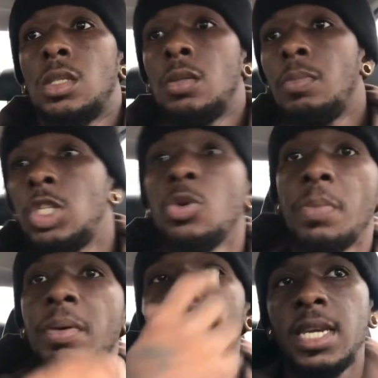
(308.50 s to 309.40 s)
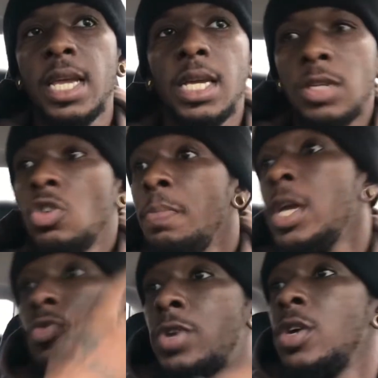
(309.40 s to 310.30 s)
But you can be a nigga. You can be
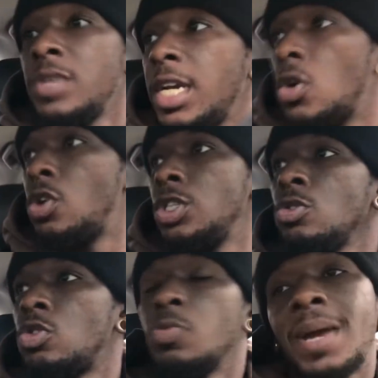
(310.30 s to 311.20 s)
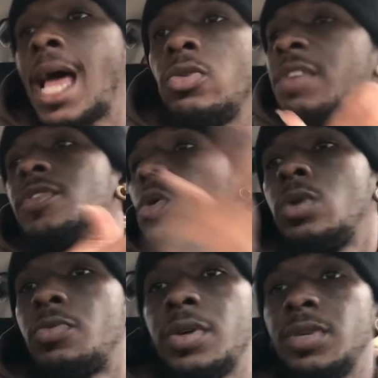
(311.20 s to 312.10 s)
a real nigga on YouTube, but I don't even know what
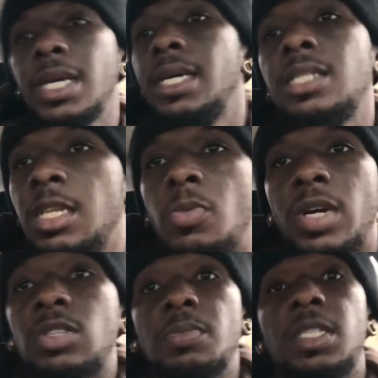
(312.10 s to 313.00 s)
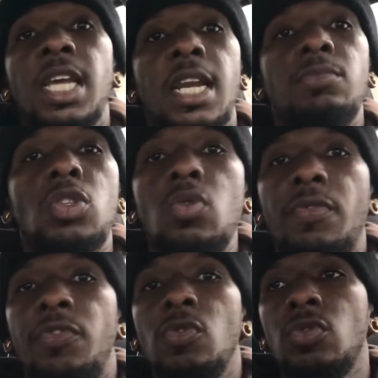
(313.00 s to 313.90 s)
a real nigga is anymore. That's what I'm saying. I'm so
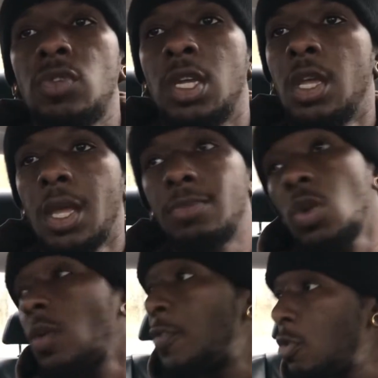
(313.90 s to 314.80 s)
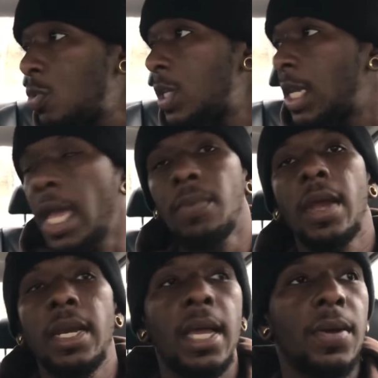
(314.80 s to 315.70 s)
confused. I'm so confused with the game
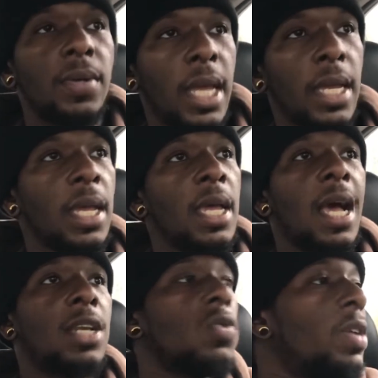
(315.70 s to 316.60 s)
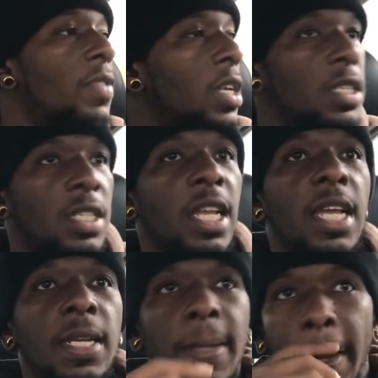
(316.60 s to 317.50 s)
right now. Like, I don't even understand it.